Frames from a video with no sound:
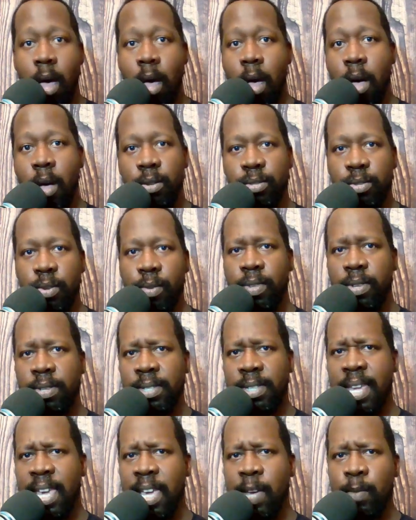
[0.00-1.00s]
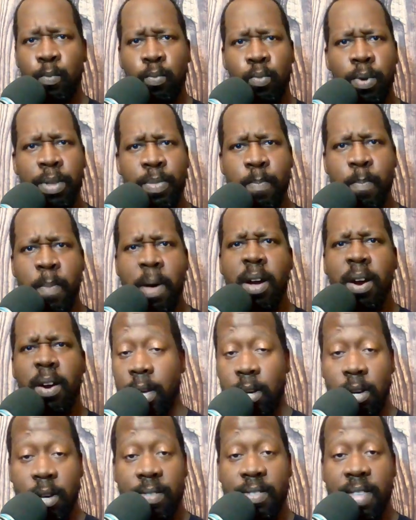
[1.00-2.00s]
Also the same with
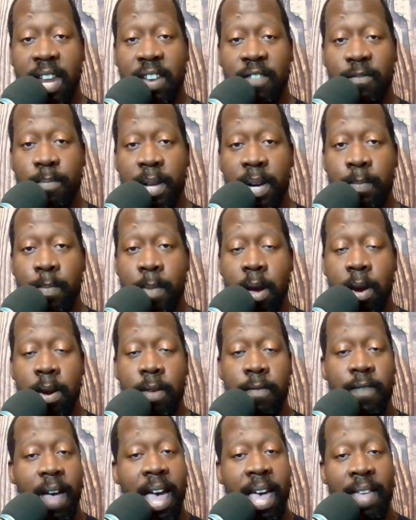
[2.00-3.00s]
Marv. Could that have been Marv?